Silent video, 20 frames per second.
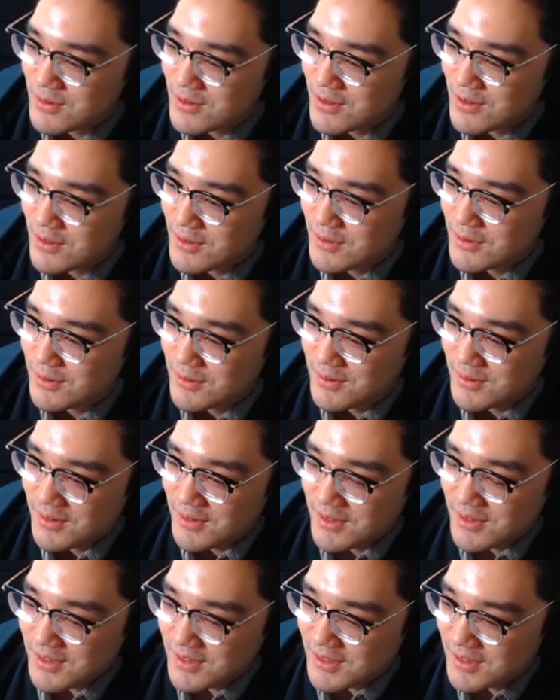No.
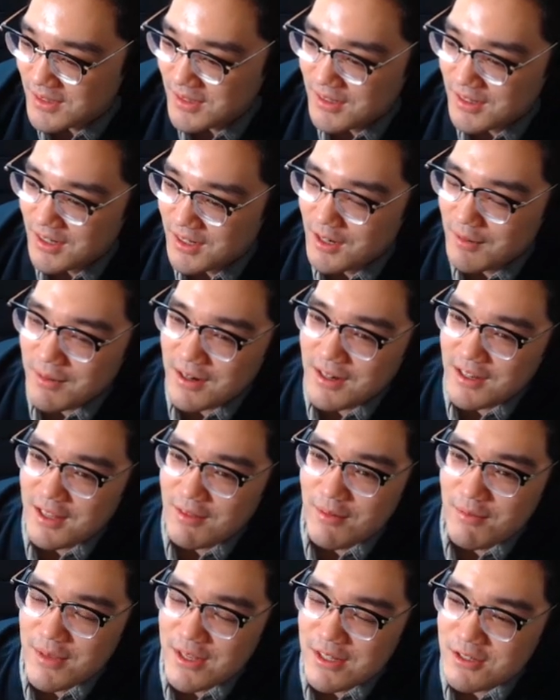Come on,
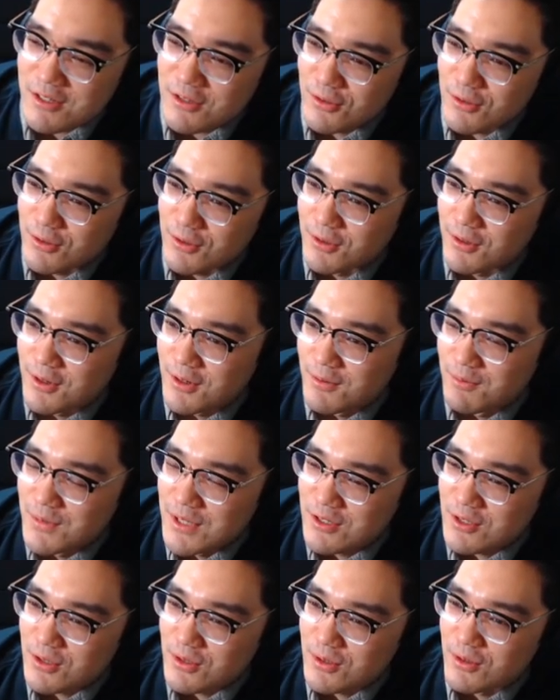give me Mitsu.
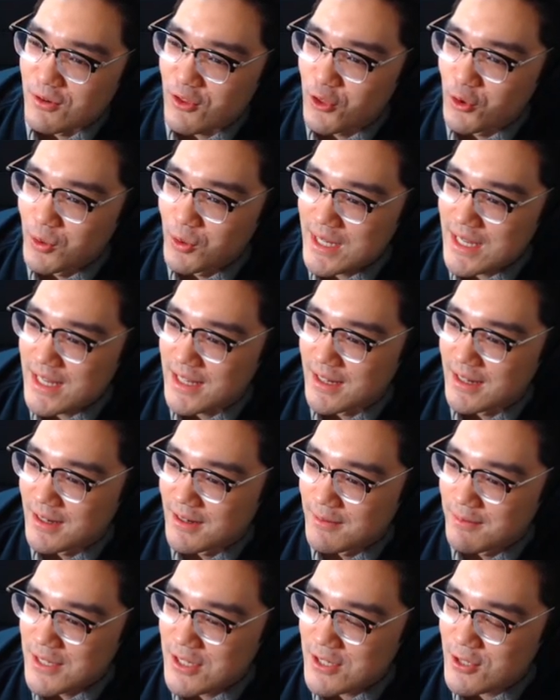Mitsu, three.
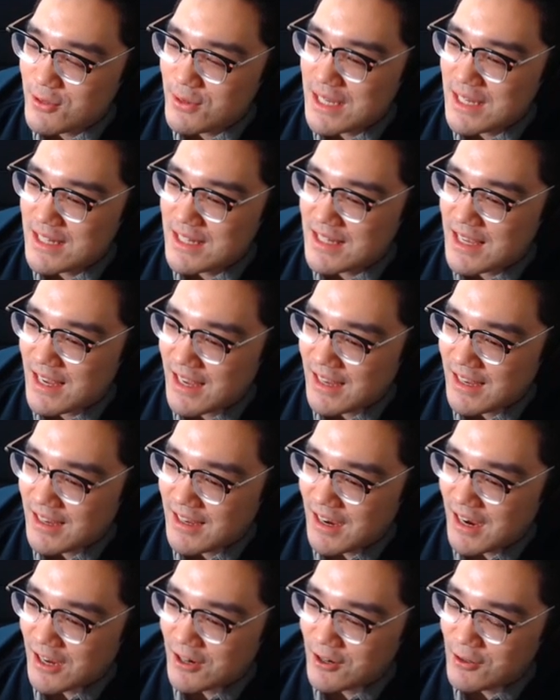Mitsu Hide.
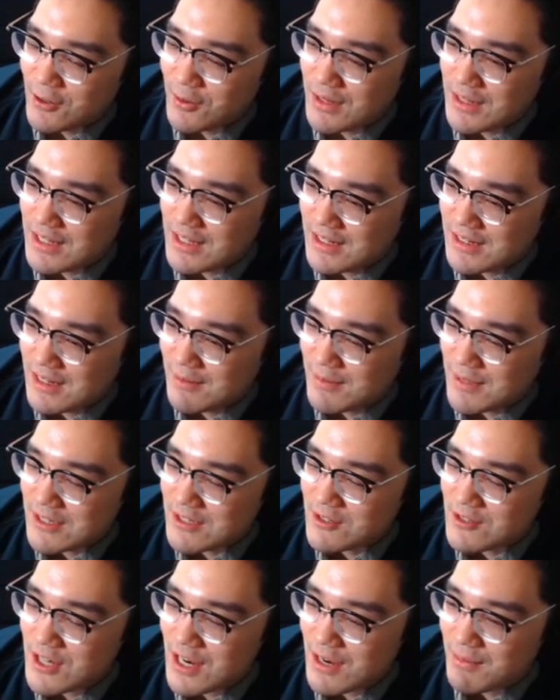I don't know what Hide
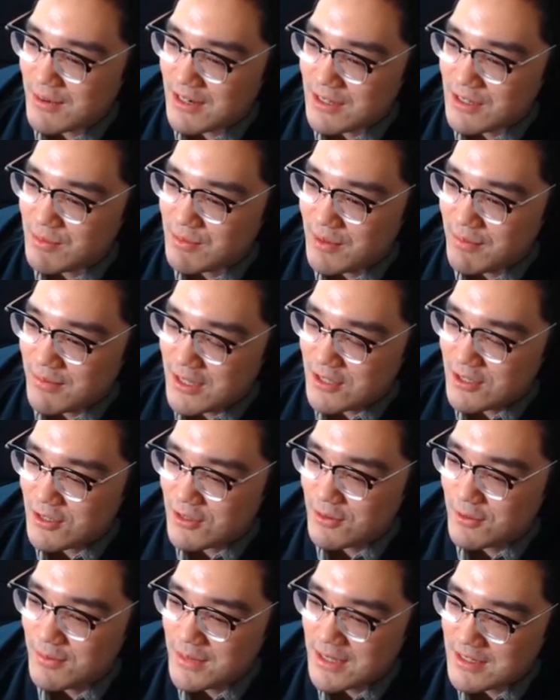means in Japanese, but
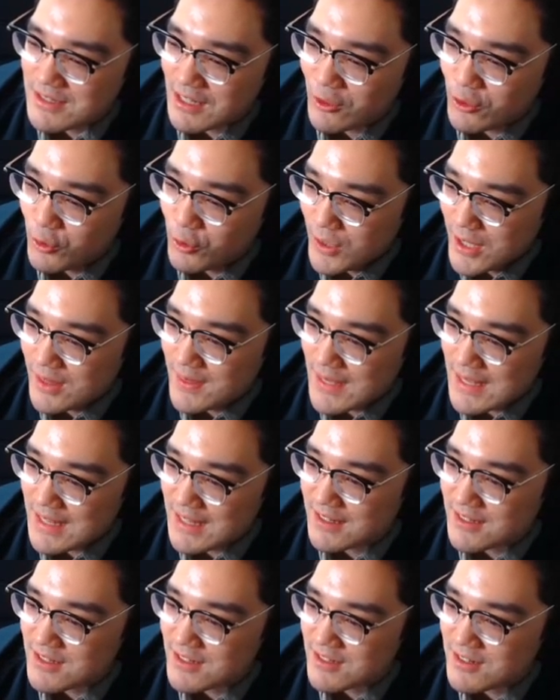Mitsu means like three
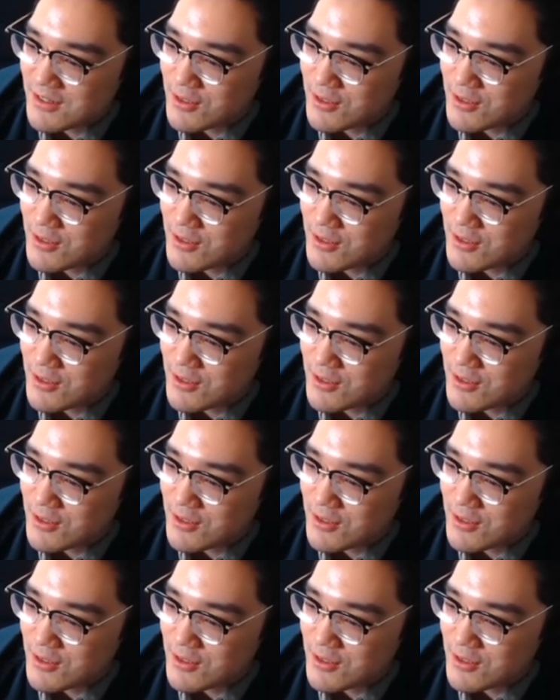things.